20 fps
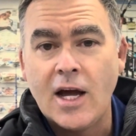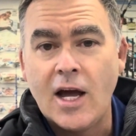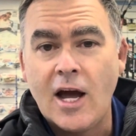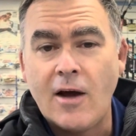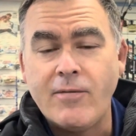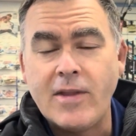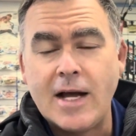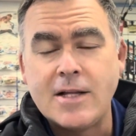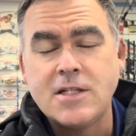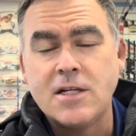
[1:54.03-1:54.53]

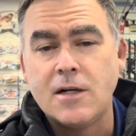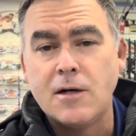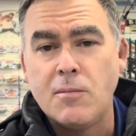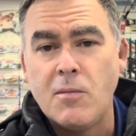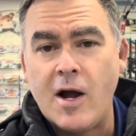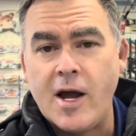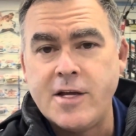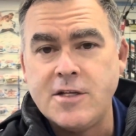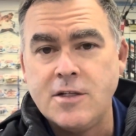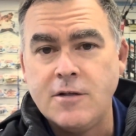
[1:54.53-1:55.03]
That's an
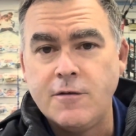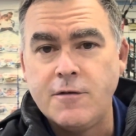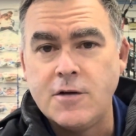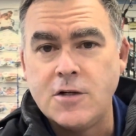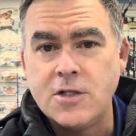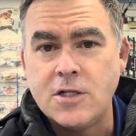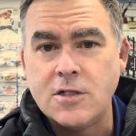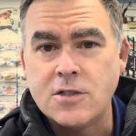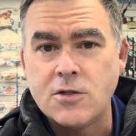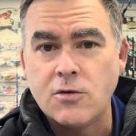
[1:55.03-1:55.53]
amazing
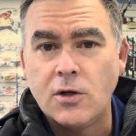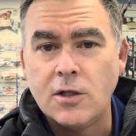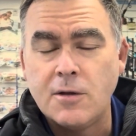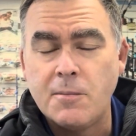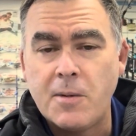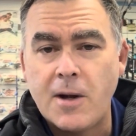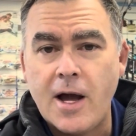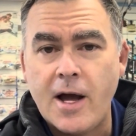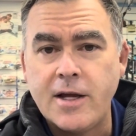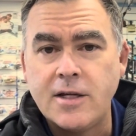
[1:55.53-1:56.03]
fish inside the
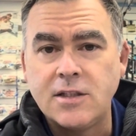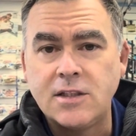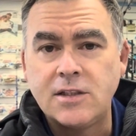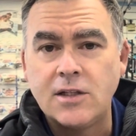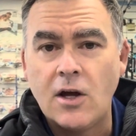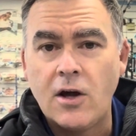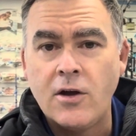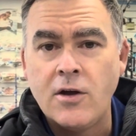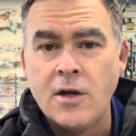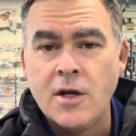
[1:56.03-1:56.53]
bay.
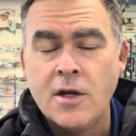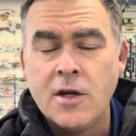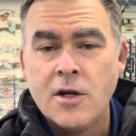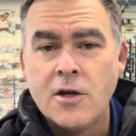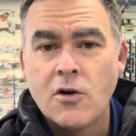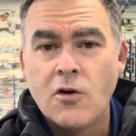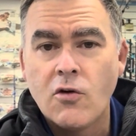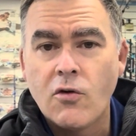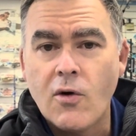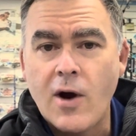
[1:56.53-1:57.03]
So
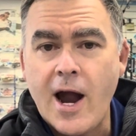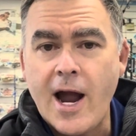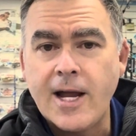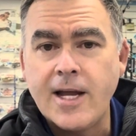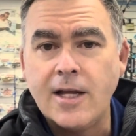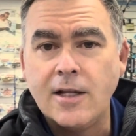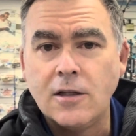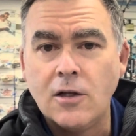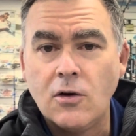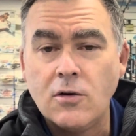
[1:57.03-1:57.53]

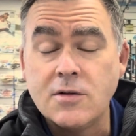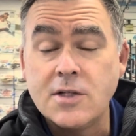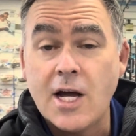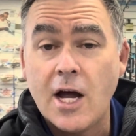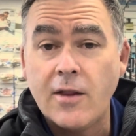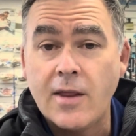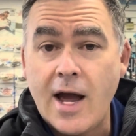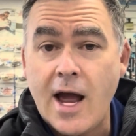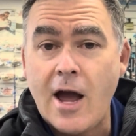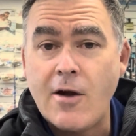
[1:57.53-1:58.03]
cracking
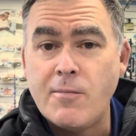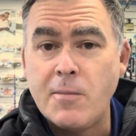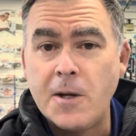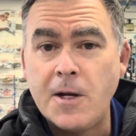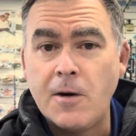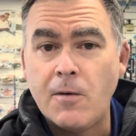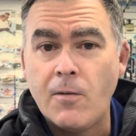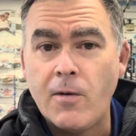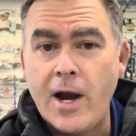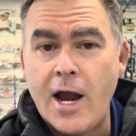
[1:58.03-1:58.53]
longtail. They have
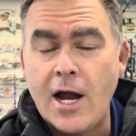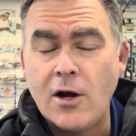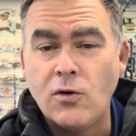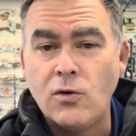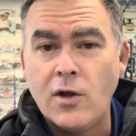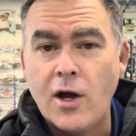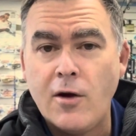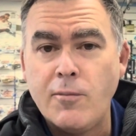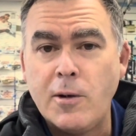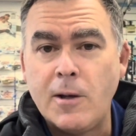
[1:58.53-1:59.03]
been around,
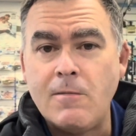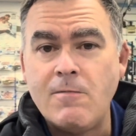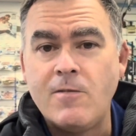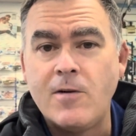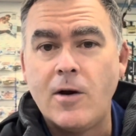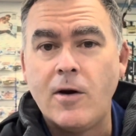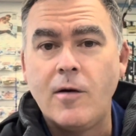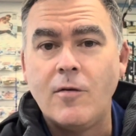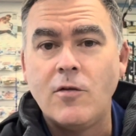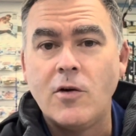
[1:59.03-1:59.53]
although being
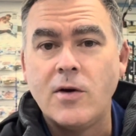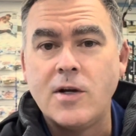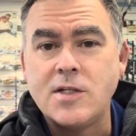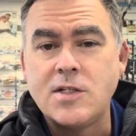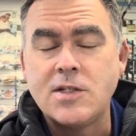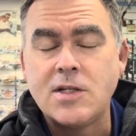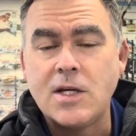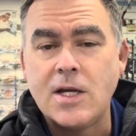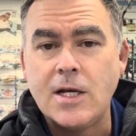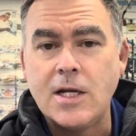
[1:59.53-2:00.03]
very, very
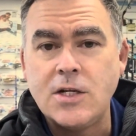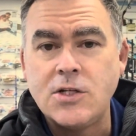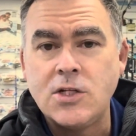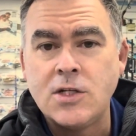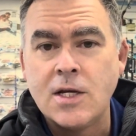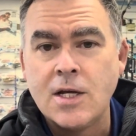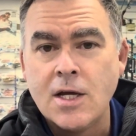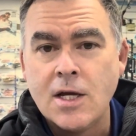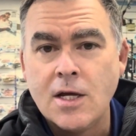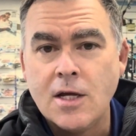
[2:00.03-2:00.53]

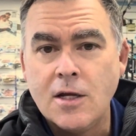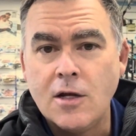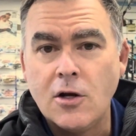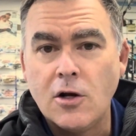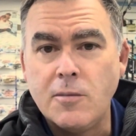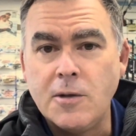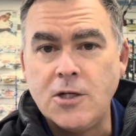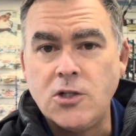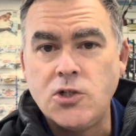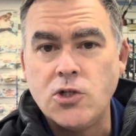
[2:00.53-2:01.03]
skittish. You've got
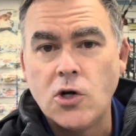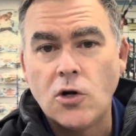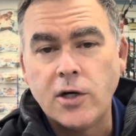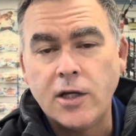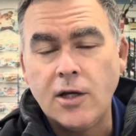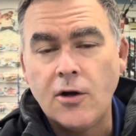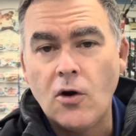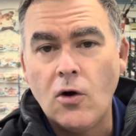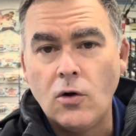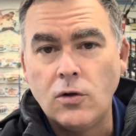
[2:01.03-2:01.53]
to be
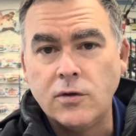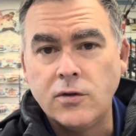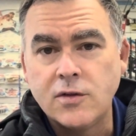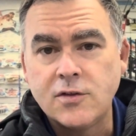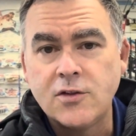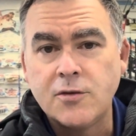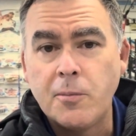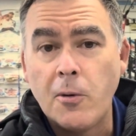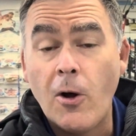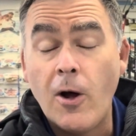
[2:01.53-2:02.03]
Johnny on the
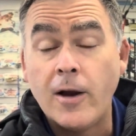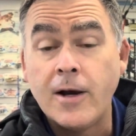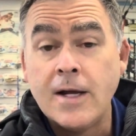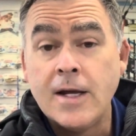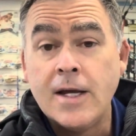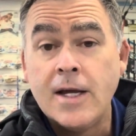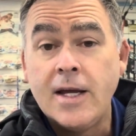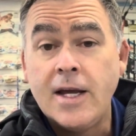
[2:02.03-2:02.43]
spot.